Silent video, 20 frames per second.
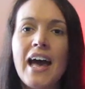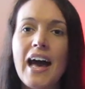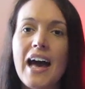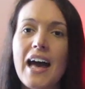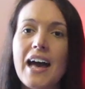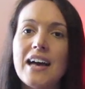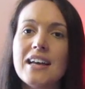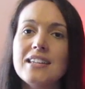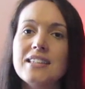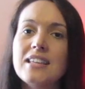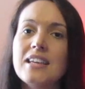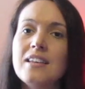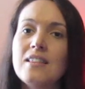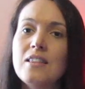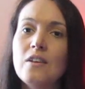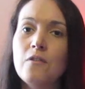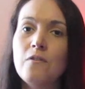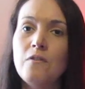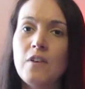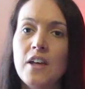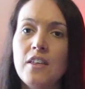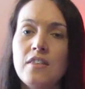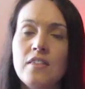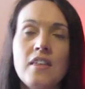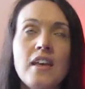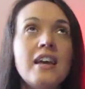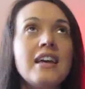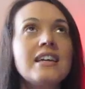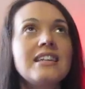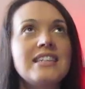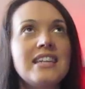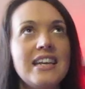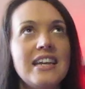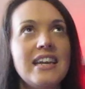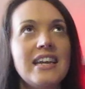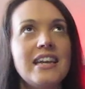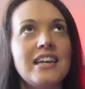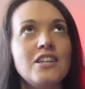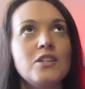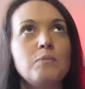as the fifth
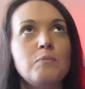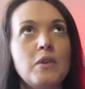Teenage